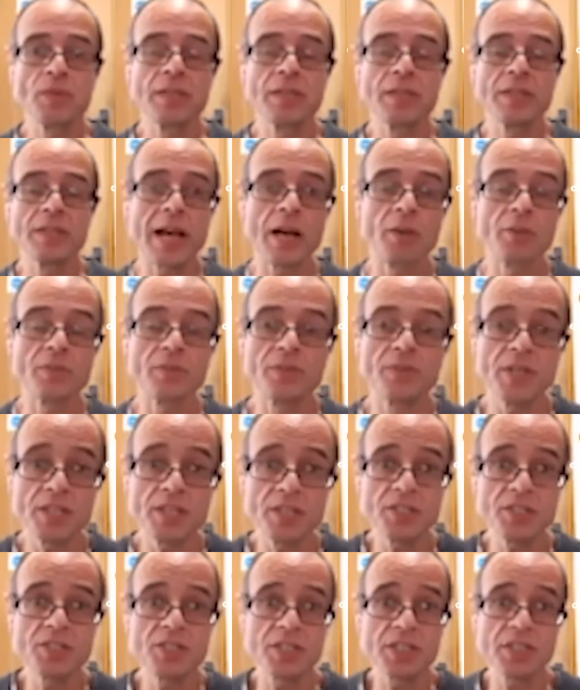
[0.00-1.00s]
Now, mm-hmm.
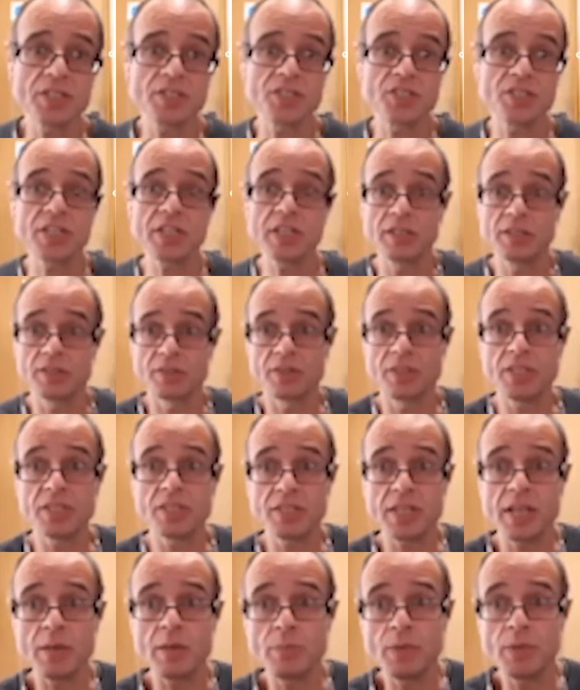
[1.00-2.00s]
this, mm. is,
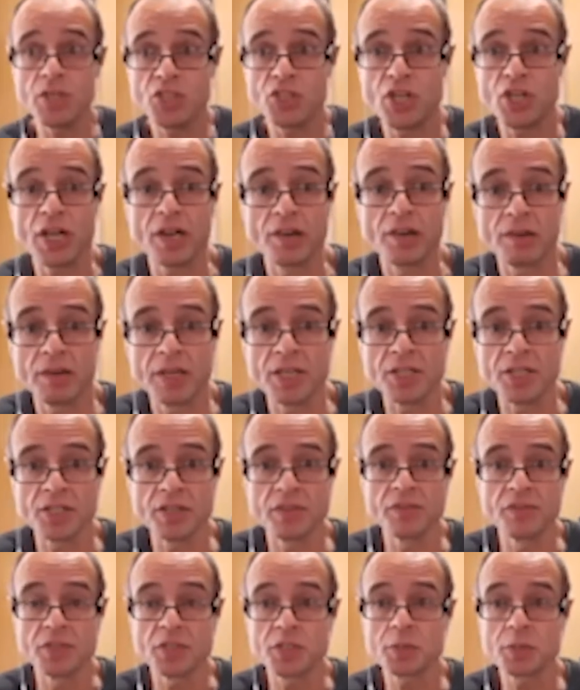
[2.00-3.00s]
this image here is
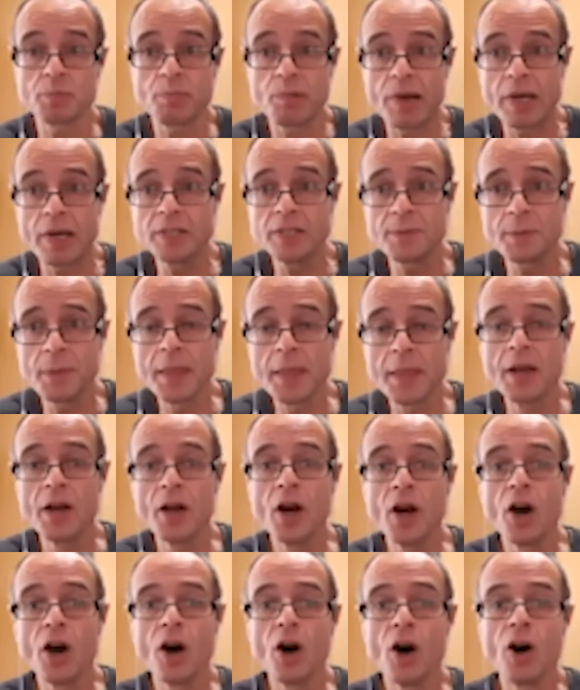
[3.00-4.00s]
of the spread
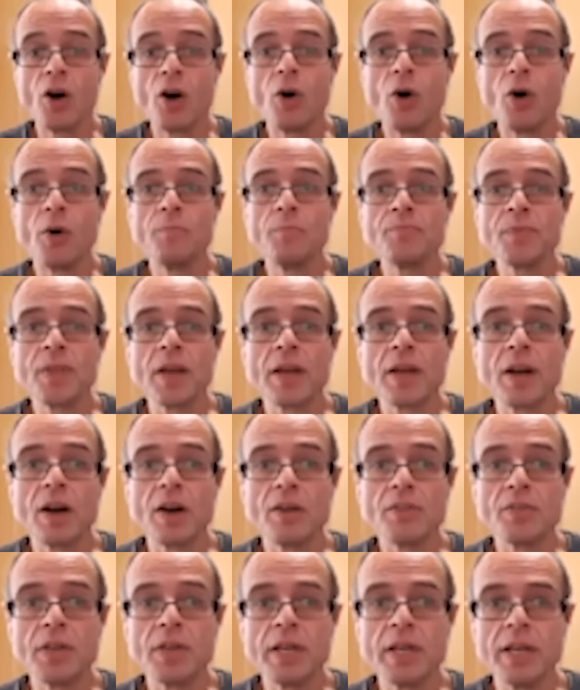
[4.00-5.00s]
of
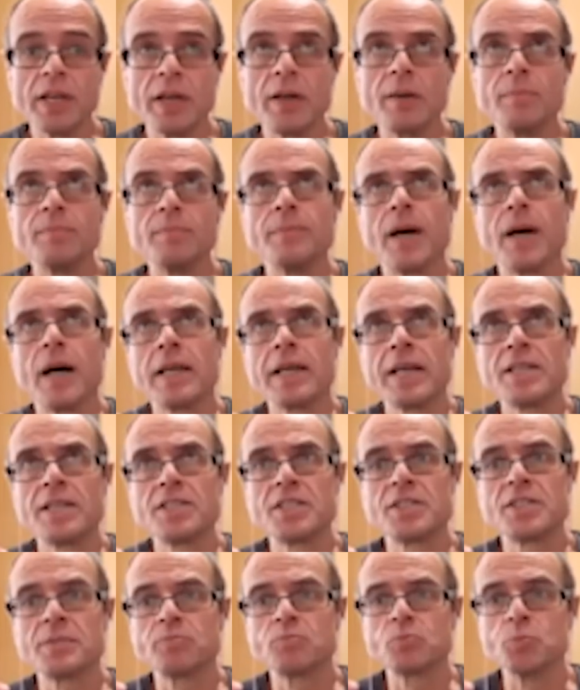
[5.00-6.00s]
the um, I guess
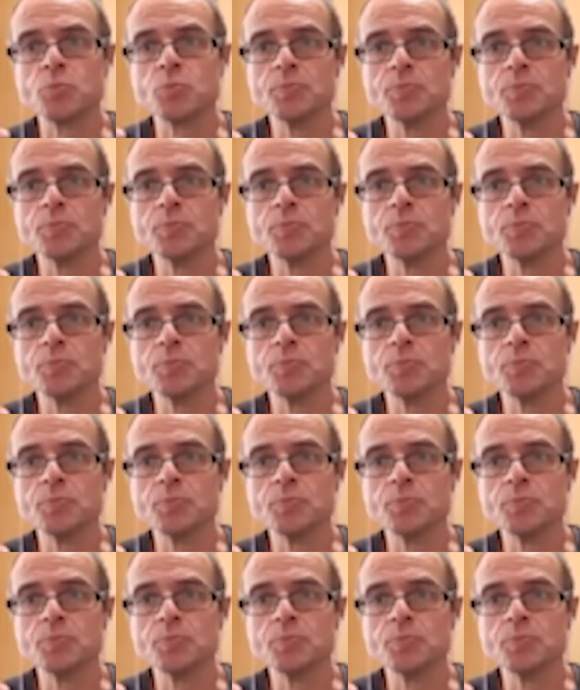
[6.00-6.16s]
is